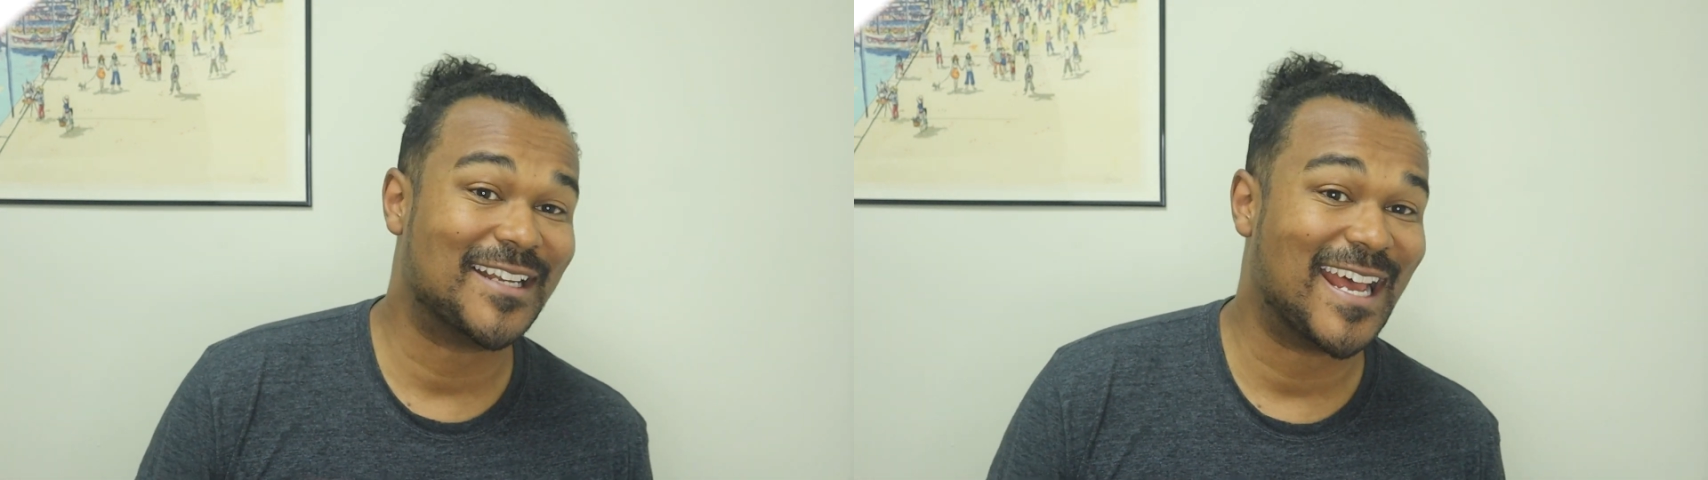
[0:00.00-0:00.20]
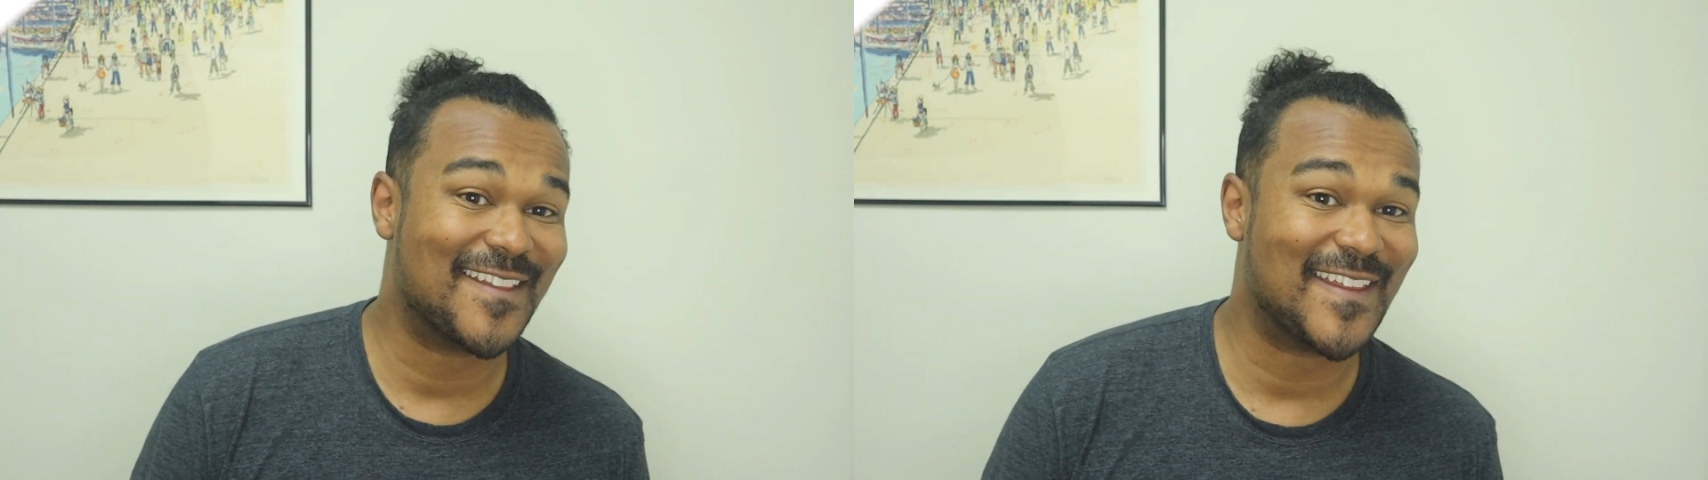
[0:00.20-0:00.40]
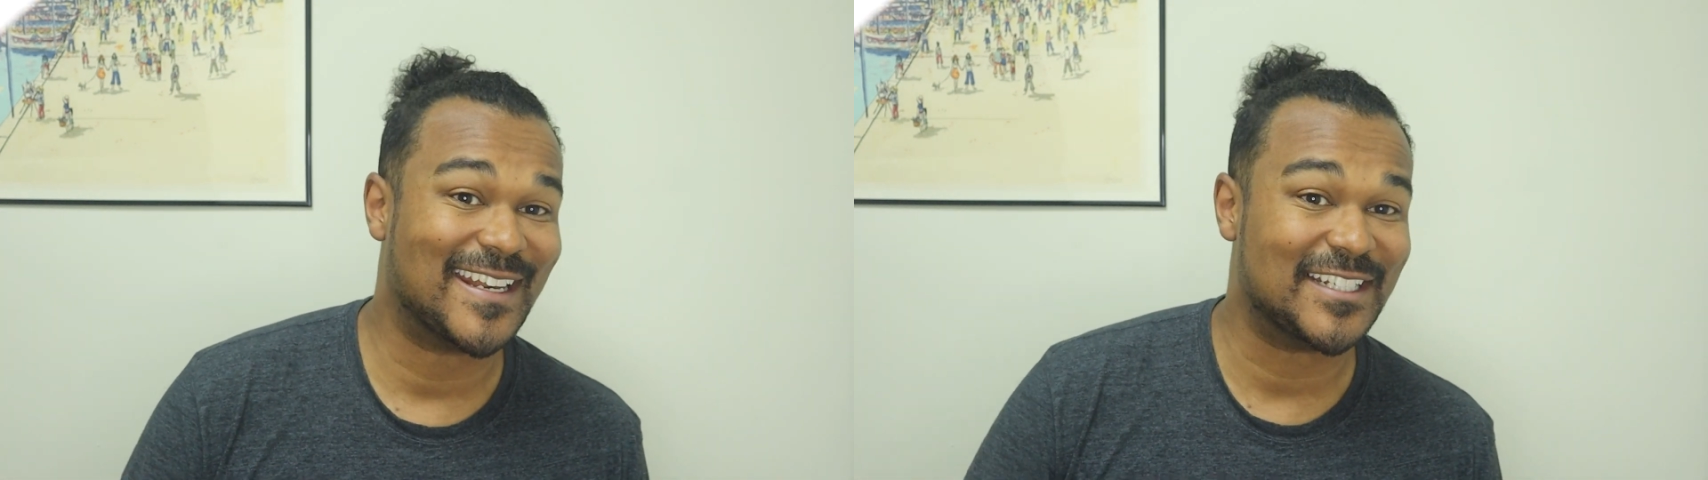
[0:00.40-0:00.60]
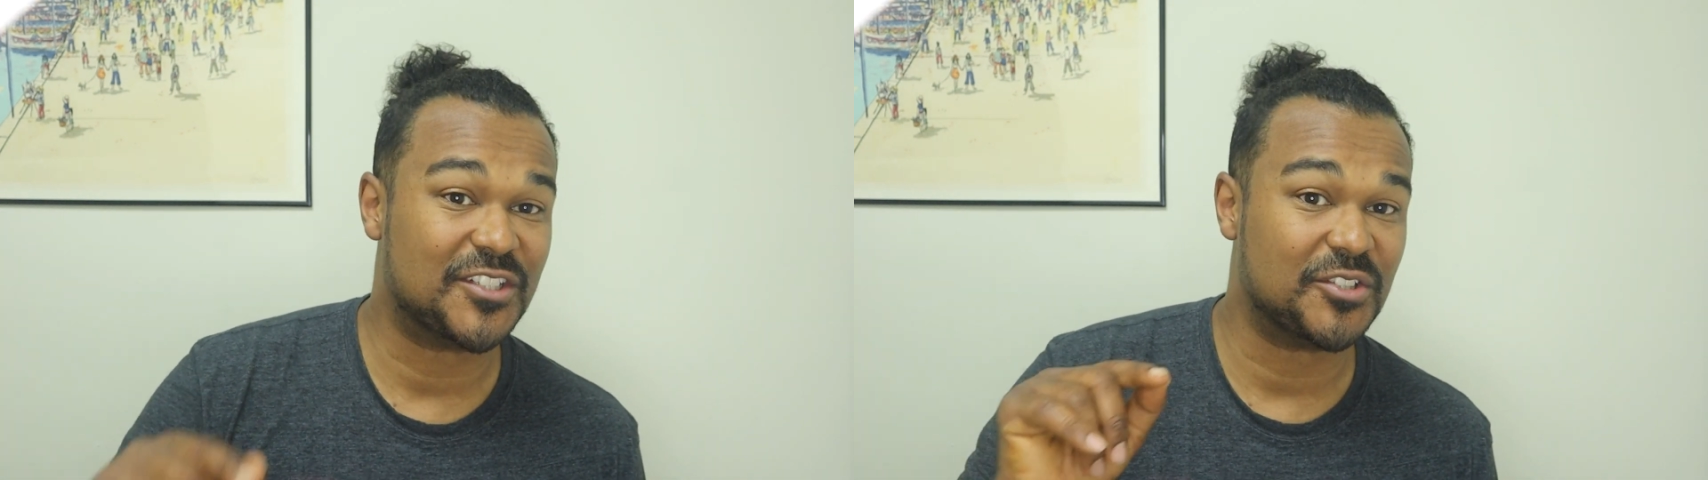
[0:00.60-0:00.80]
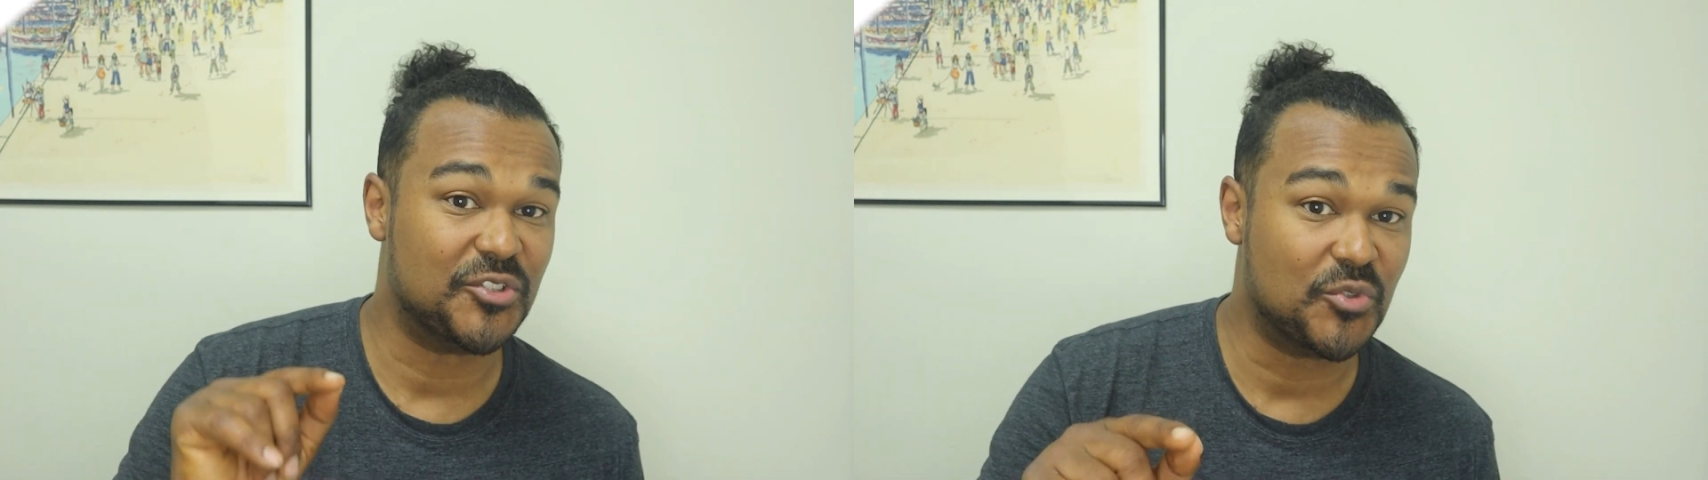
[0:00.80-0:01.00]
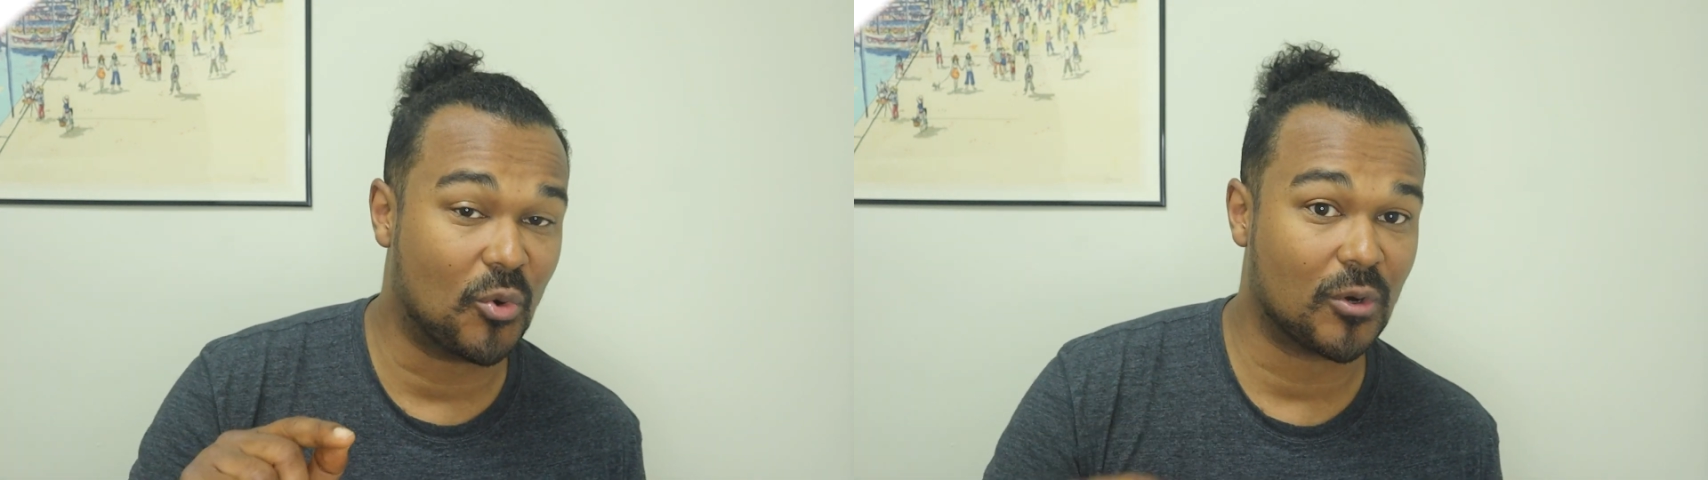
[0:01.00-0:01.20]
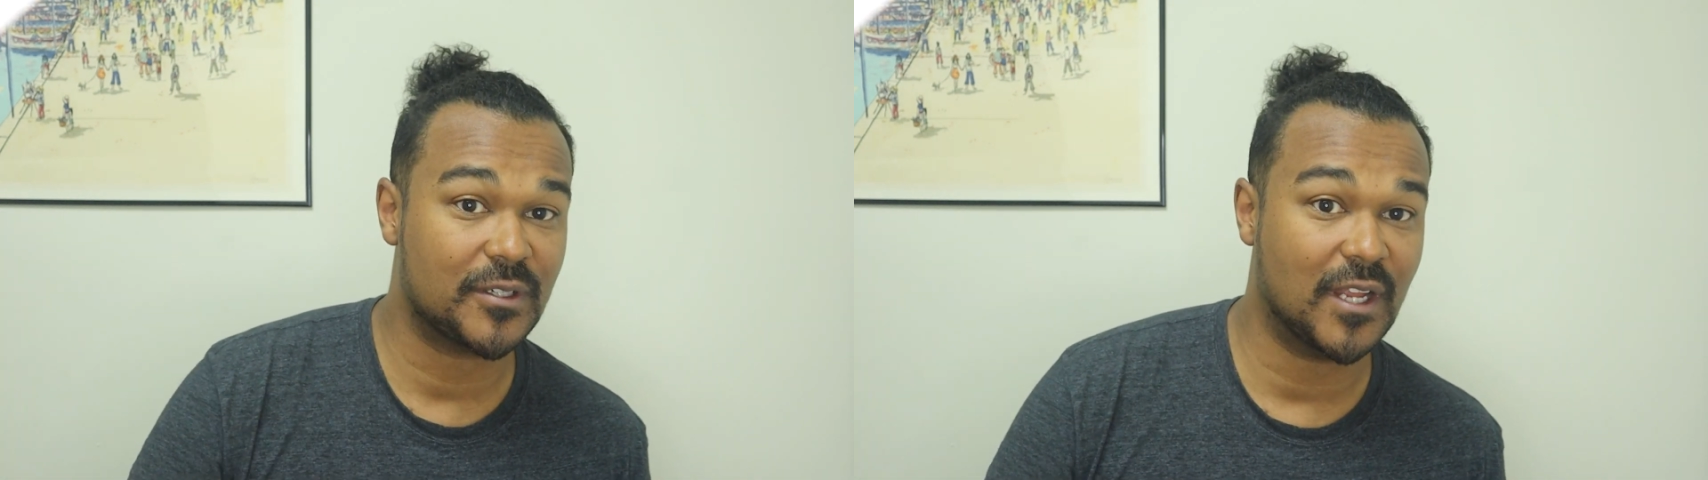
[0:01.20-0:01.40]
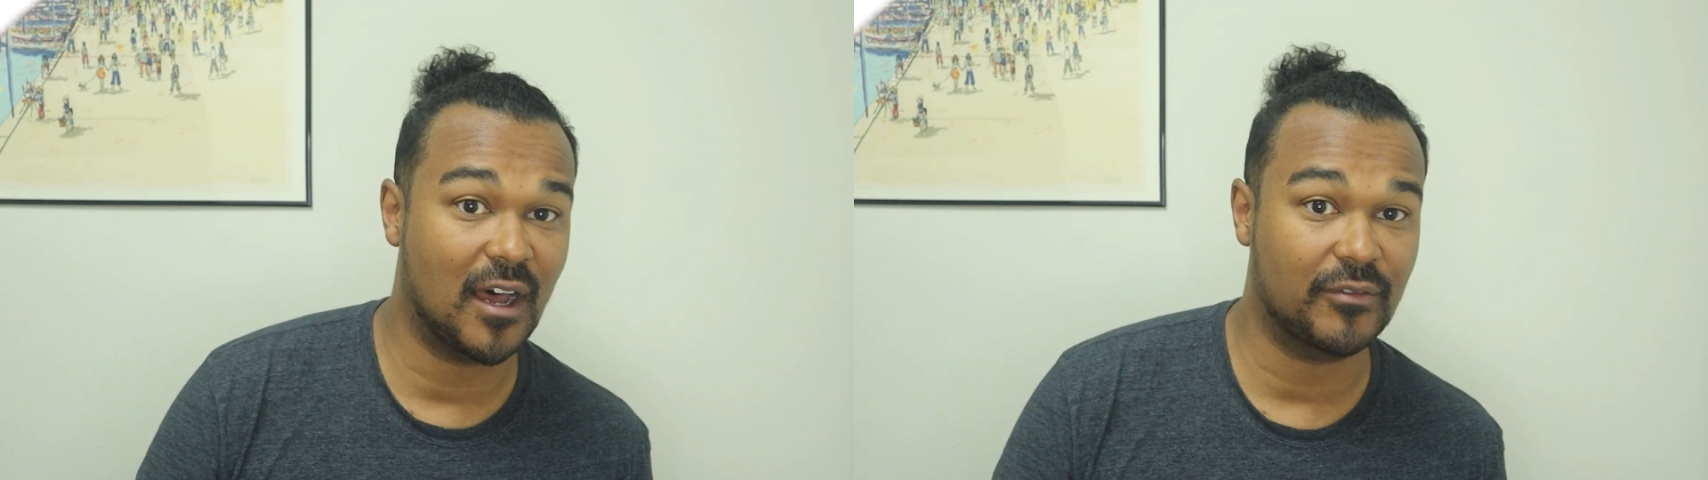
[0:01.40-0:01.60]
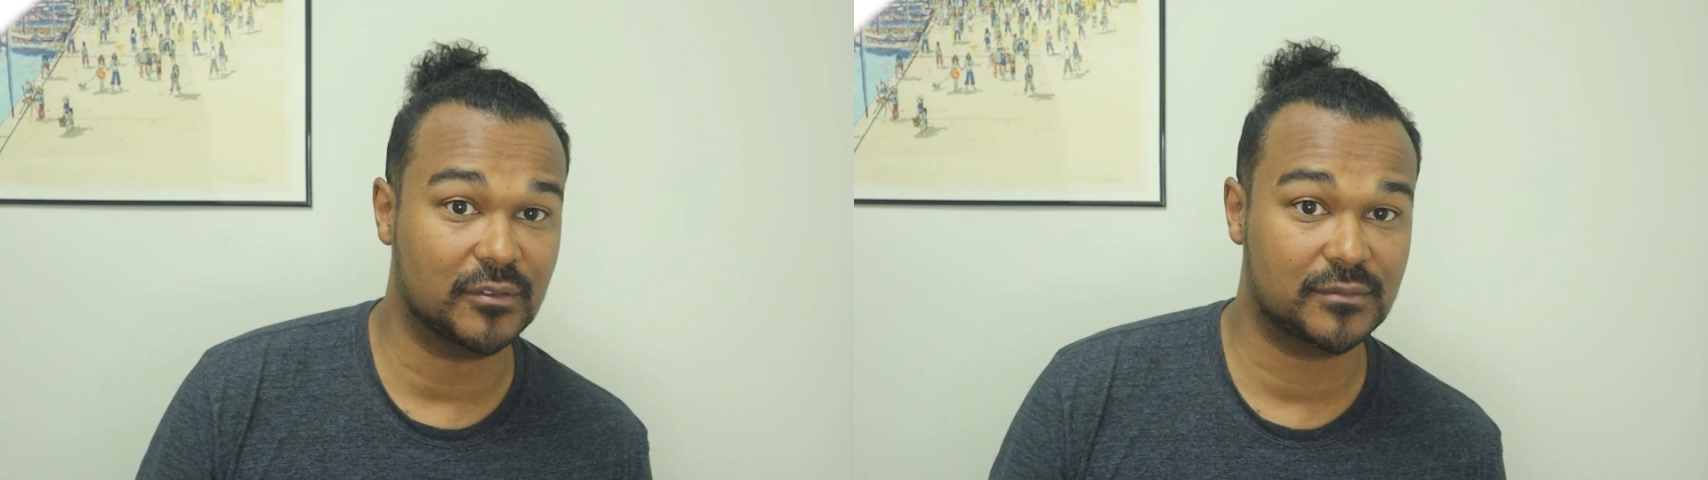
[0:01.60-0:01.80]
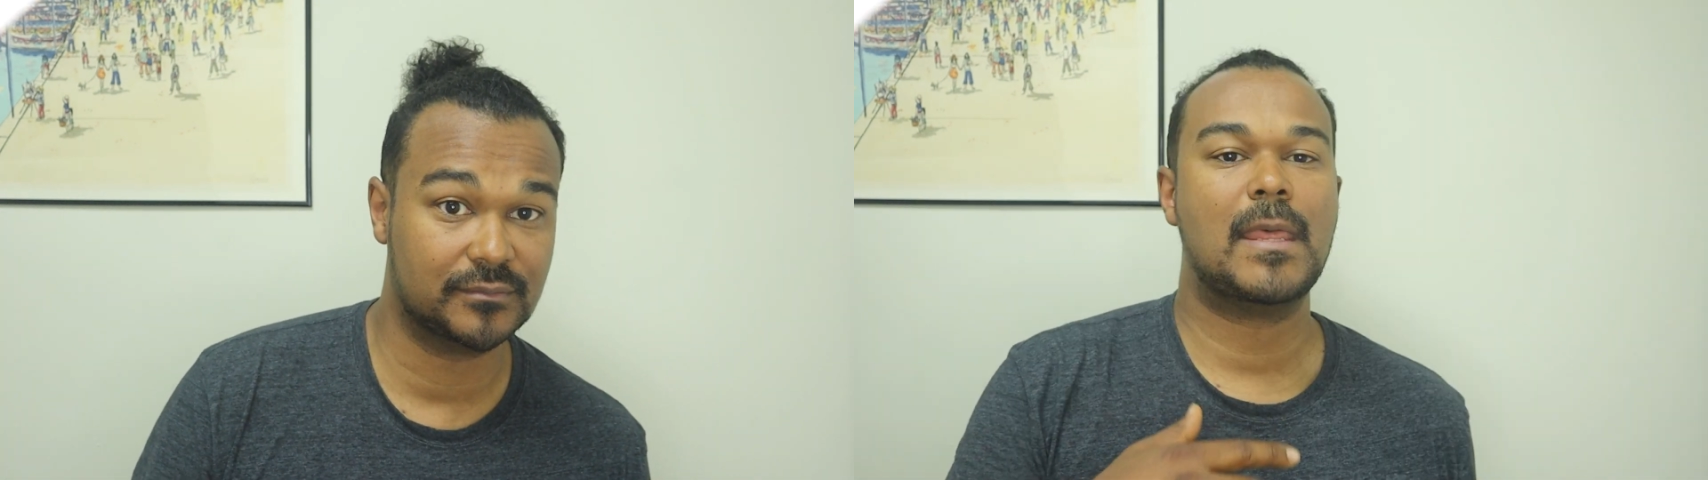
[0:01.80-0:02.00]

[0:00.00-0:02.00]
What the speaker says: to add that into your novel.